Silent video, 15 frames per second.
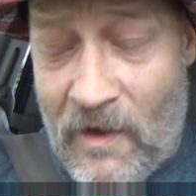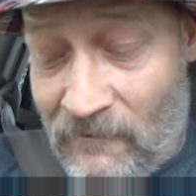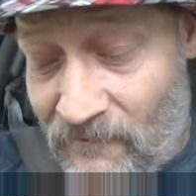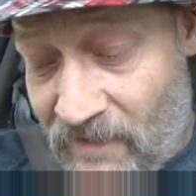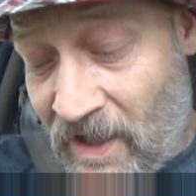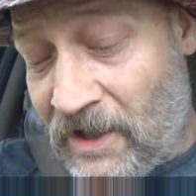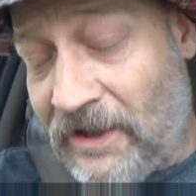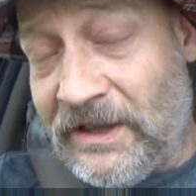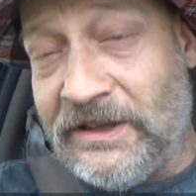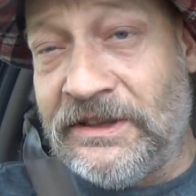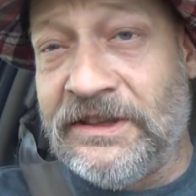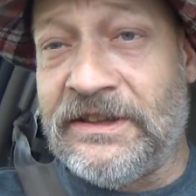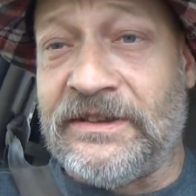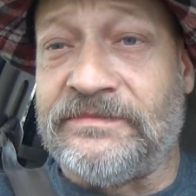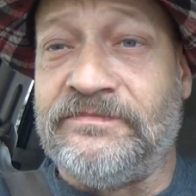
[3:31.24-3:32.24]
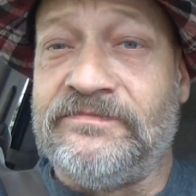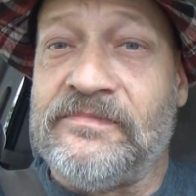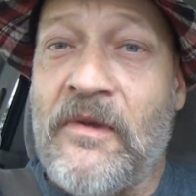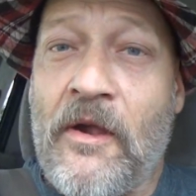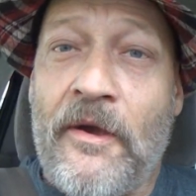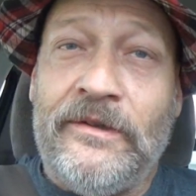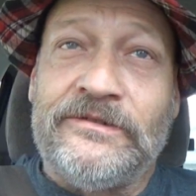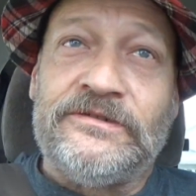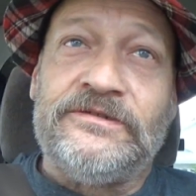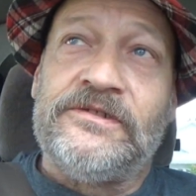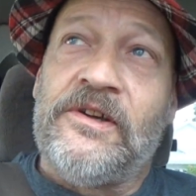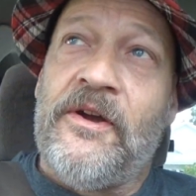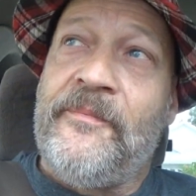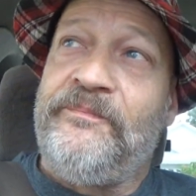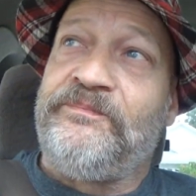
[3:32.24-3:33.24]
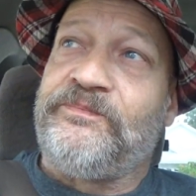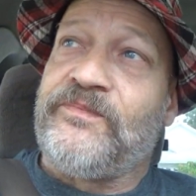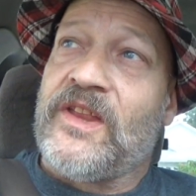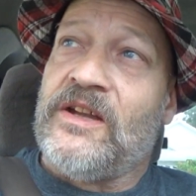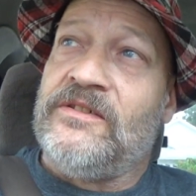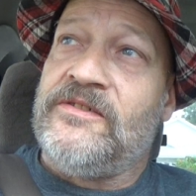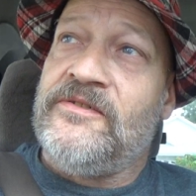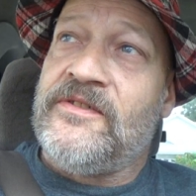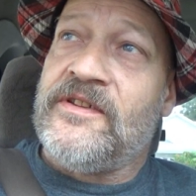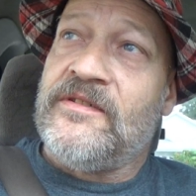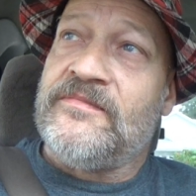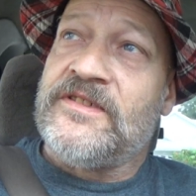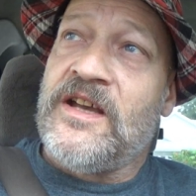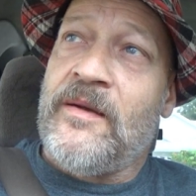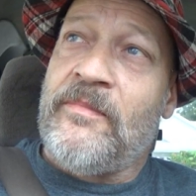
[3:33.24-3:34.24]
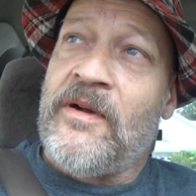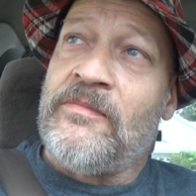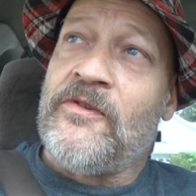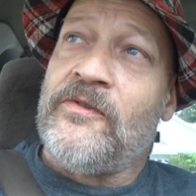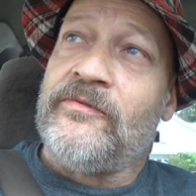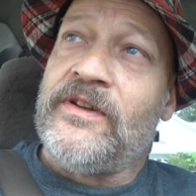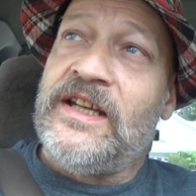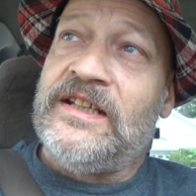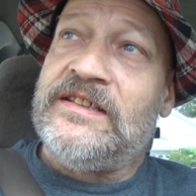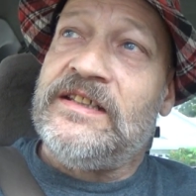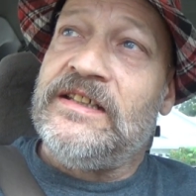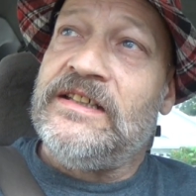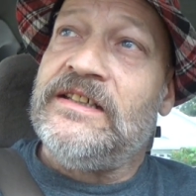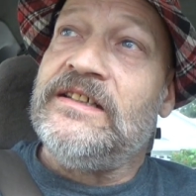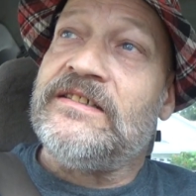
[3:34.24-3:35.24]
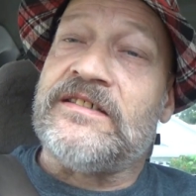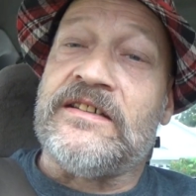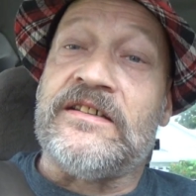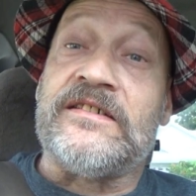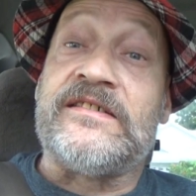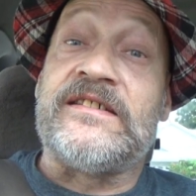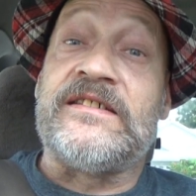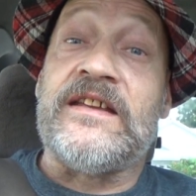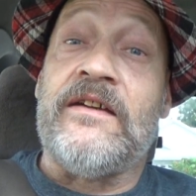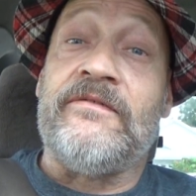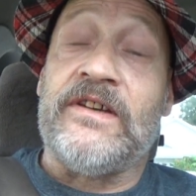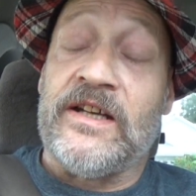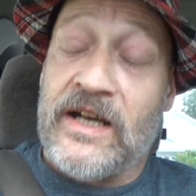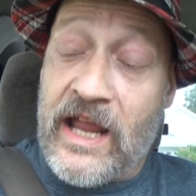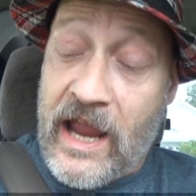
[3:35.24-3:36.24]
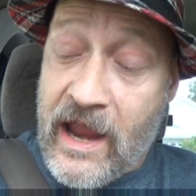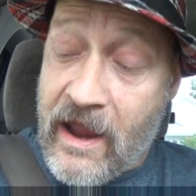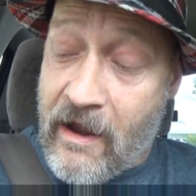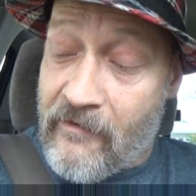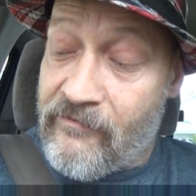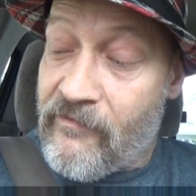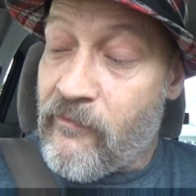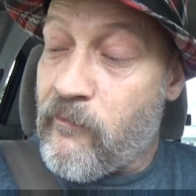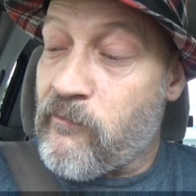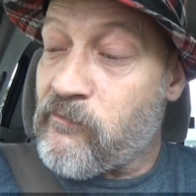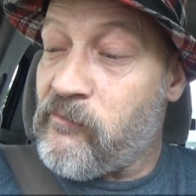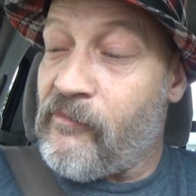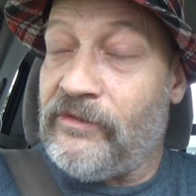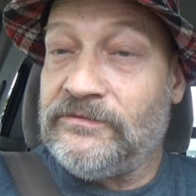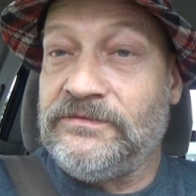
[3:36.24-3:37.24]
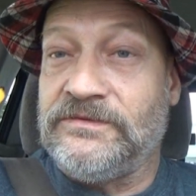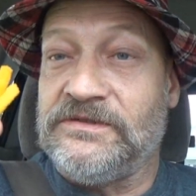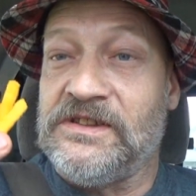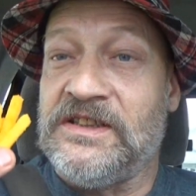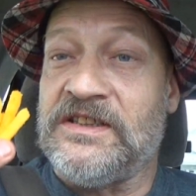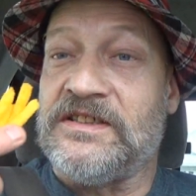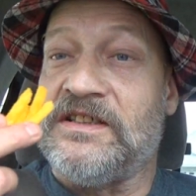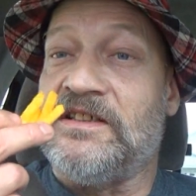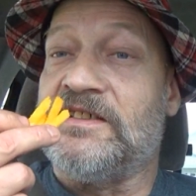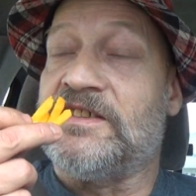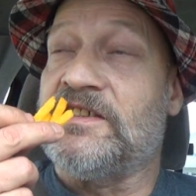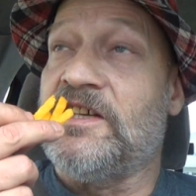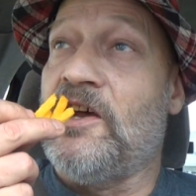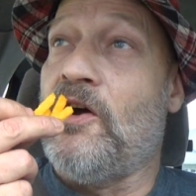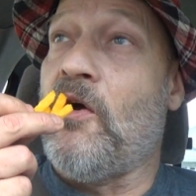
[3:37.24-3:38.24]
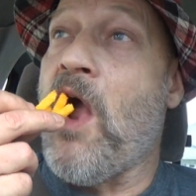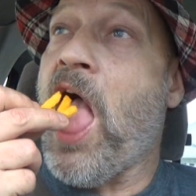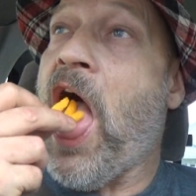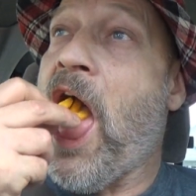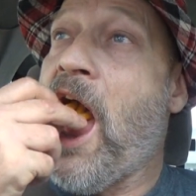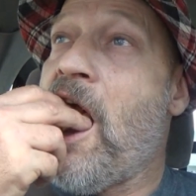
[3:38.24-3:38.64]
Very good. Two thumbs up. I'm going to rate these a seven and a half. These things. So,